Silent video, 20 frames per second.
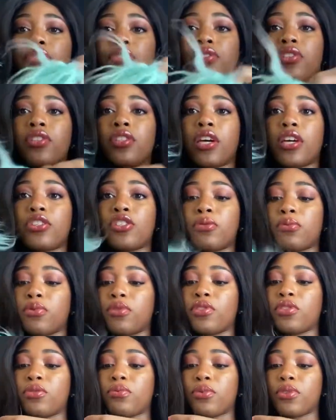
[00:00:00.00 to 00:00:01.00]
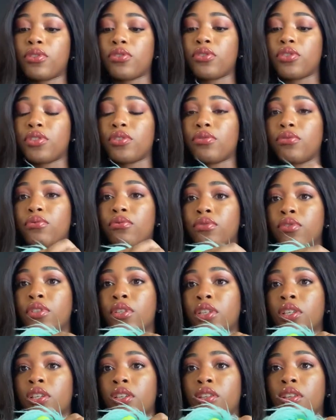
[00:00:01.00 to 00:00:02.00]
are detachable as well too,
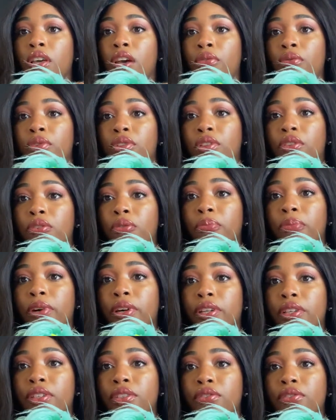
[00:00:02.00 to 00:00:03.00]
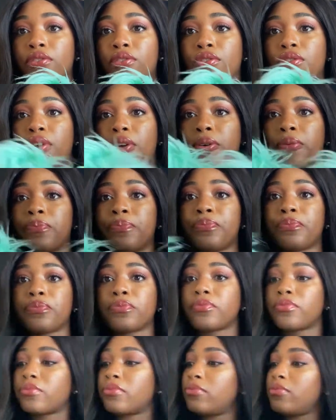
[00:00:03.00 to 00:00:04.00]
uh, with little buttons, so
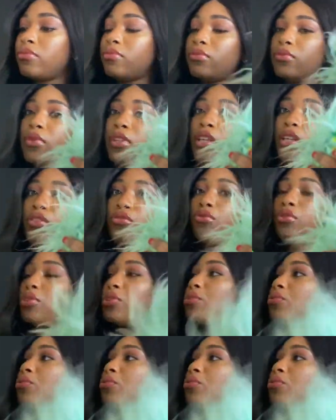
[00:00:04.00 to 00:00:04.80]
it's really